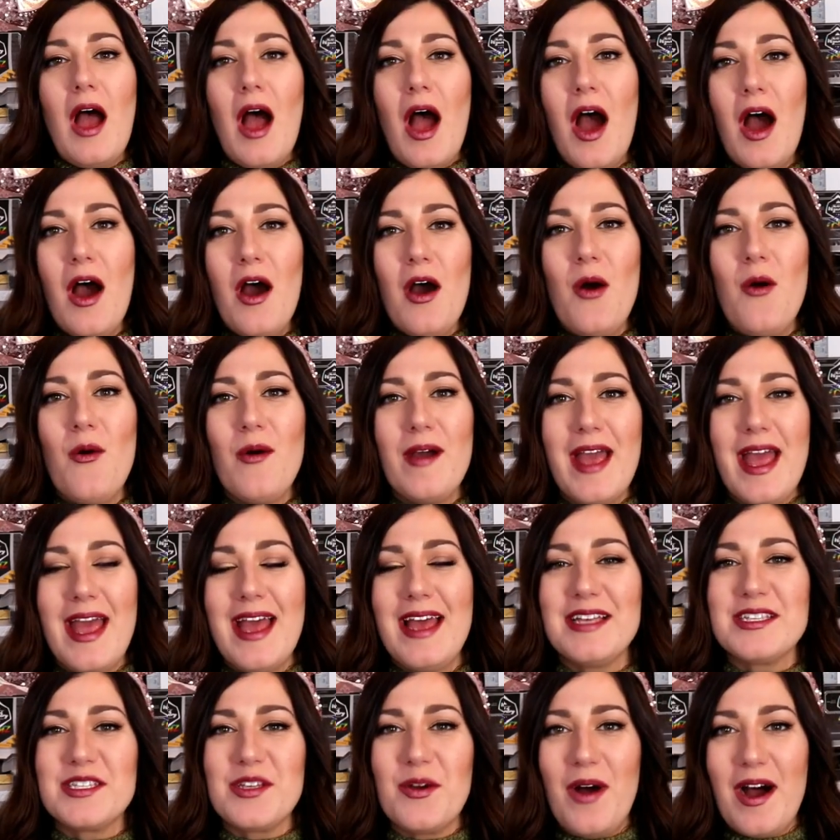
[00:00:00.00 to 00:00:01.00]

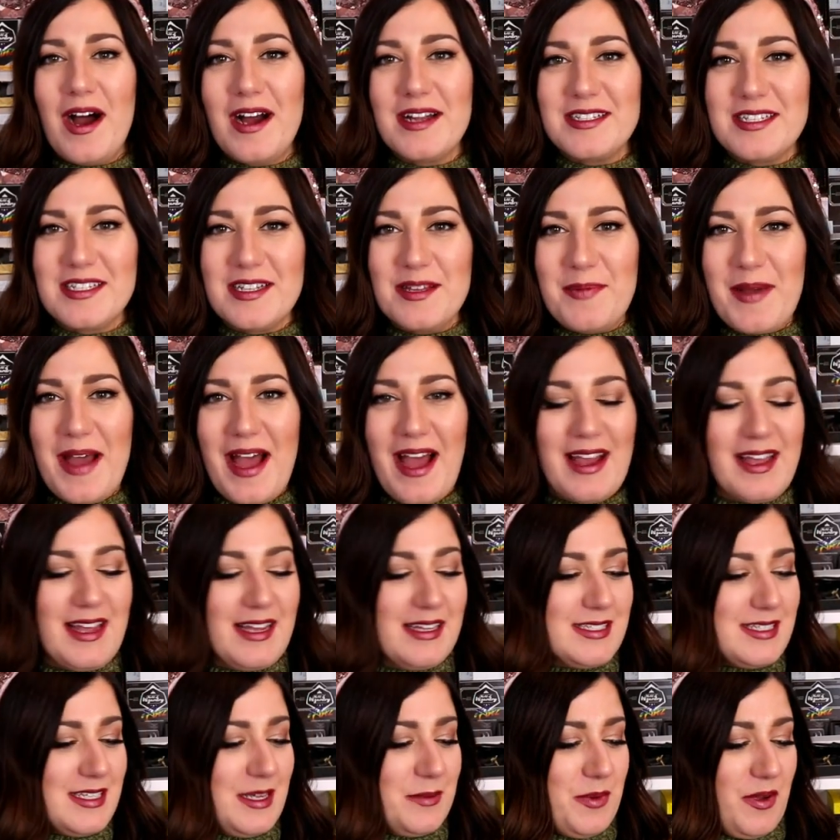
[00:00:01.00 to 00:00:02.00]
Okay, so on to the
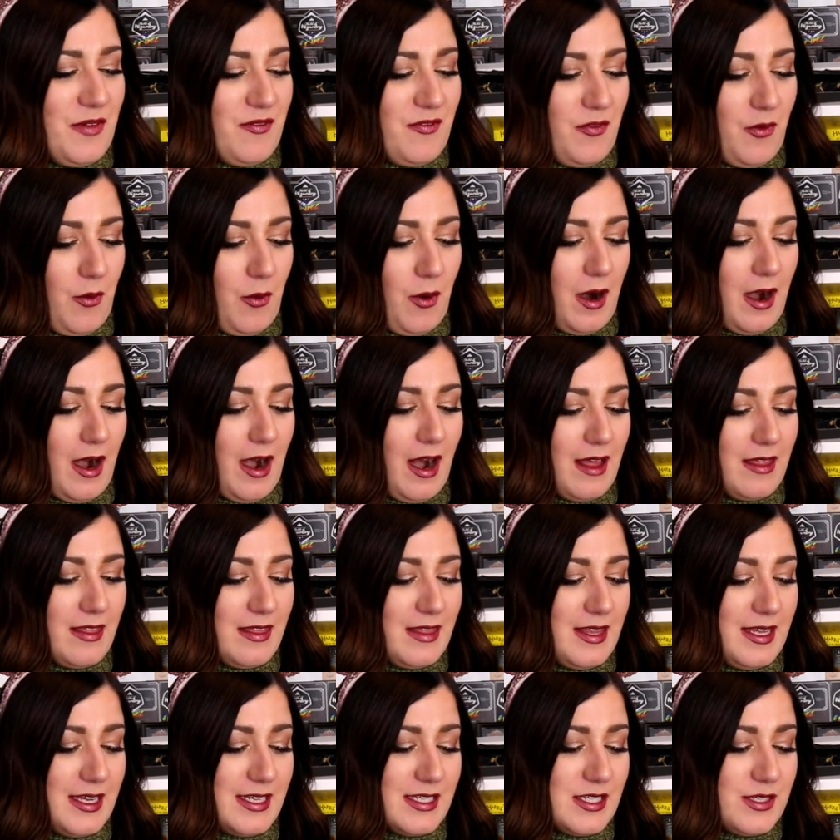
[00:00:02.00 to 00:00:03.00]
packing slip for
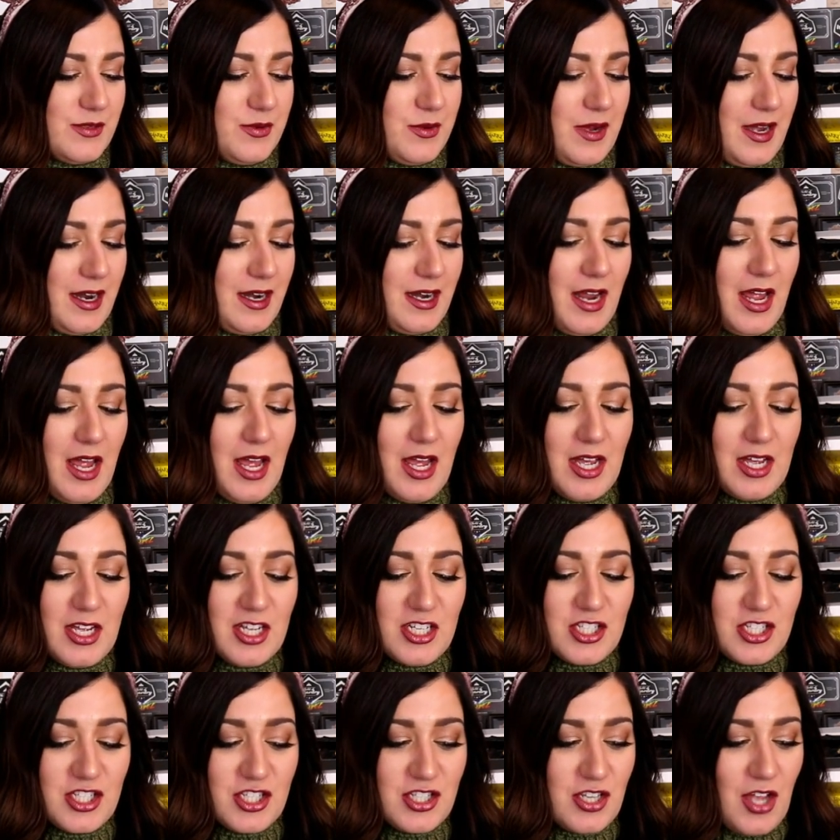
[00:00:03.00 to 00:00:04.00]
this one.
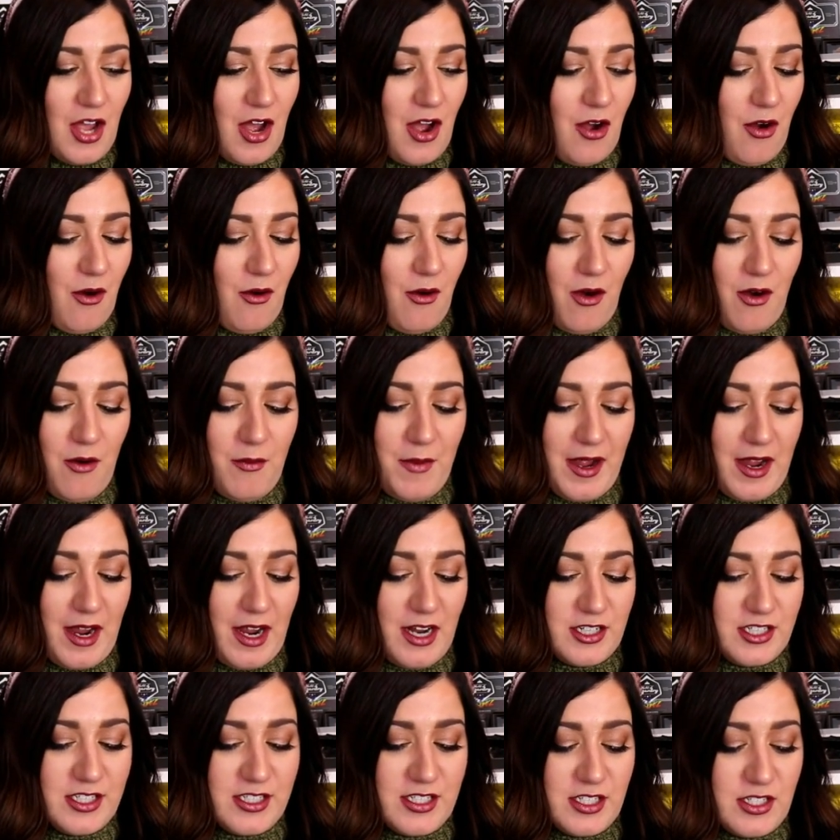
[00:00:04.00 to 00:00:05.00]
So, oh my
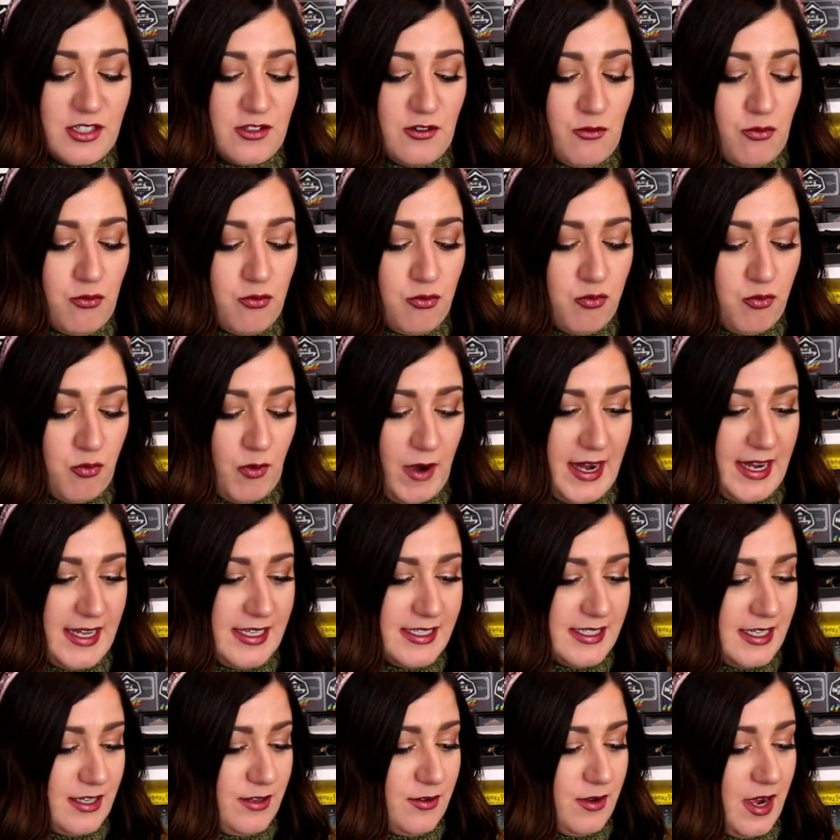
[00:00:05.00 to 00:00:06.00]
gosh, this is
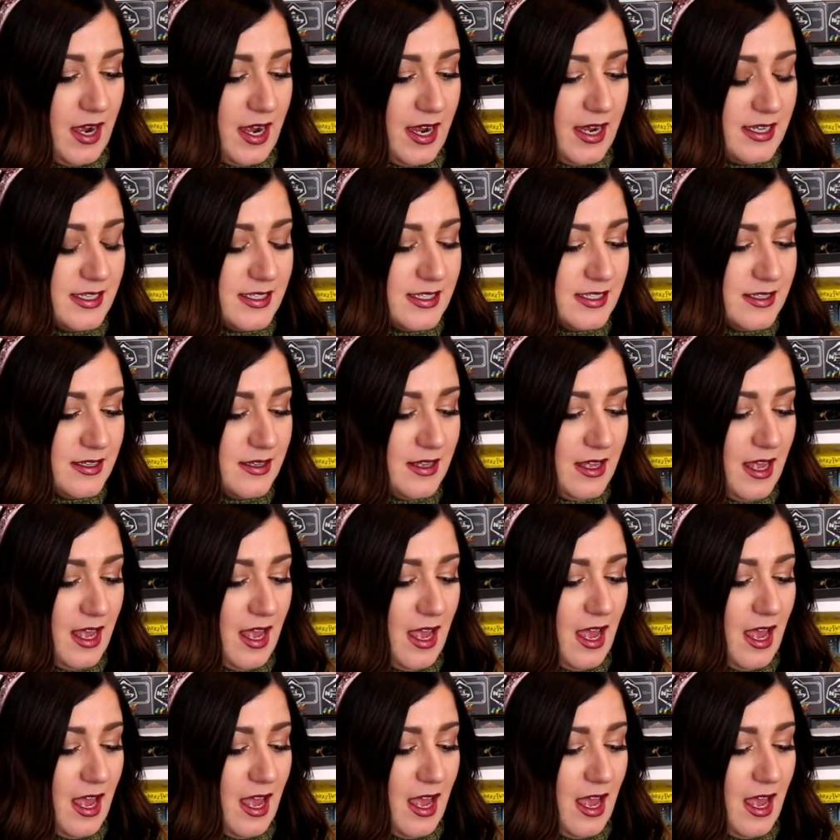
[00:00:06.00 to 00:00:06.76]
crazy, you guys.